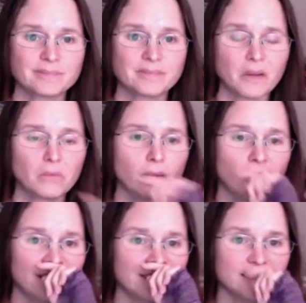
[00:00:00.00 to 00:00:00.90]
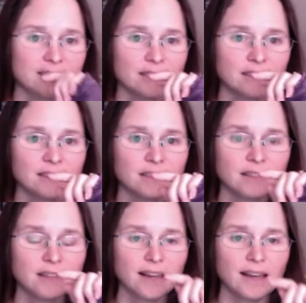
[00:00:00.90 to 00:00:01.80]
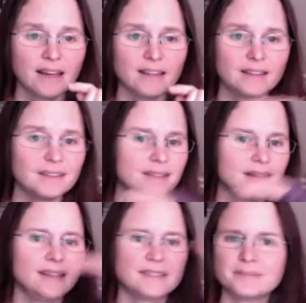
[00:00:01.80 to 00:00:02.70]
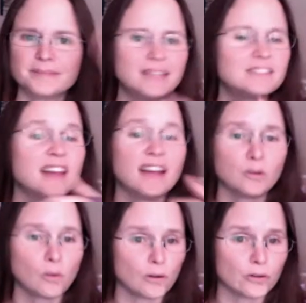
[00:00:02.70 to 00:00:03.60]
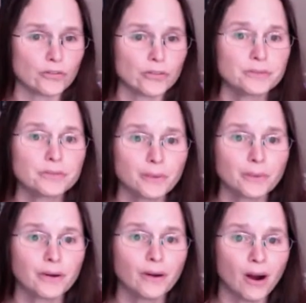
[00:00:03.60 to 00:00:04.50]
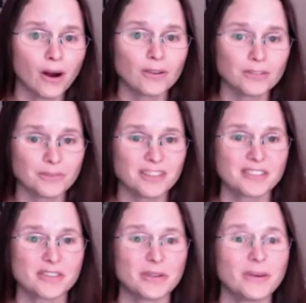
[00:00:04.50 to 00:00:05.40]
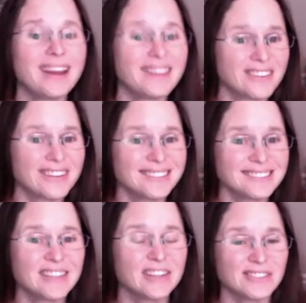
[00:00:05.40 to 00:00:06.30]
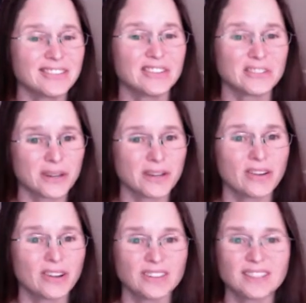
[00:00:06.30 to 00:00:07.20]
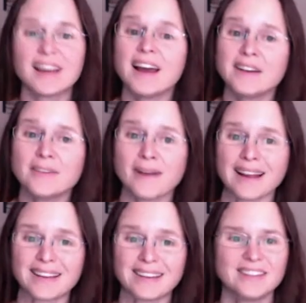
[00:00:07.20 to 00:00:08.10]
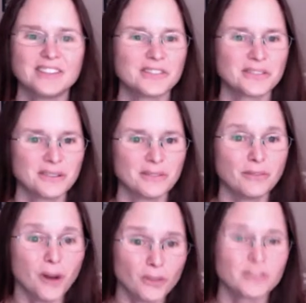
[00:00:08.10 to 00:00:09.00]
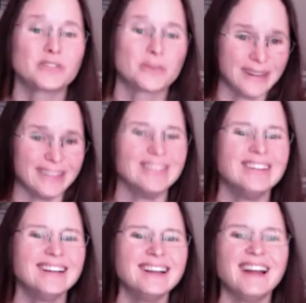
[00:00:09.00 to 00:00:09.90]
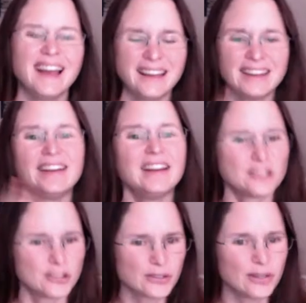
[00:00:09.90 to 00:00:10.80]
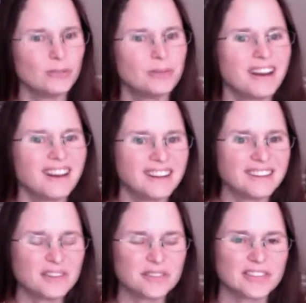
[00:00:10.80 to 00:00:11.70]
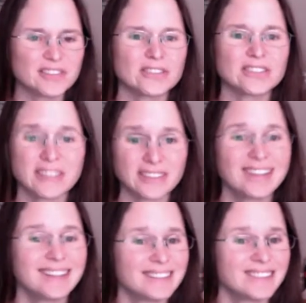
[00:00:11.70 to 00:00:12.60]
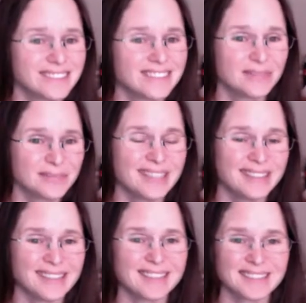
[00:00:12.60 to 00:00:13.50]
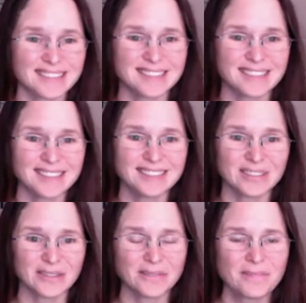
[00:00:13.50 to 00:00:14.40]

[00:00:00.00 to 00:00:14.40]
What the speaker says: right at it's the headquarters. So there are some things to do, and there is a cute little trail called Cataract Falls Trail and a nature trail behind the visitor center, and there is some neat things to see. So